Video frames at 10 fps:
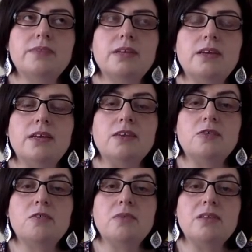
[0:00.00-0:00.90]
connect with
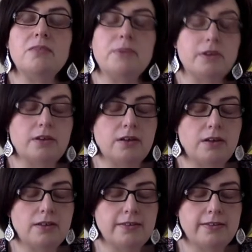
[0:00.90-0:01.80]
my spirit
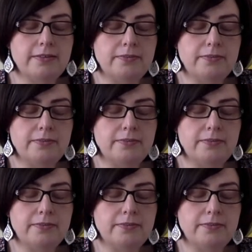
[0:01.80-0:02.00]
guides.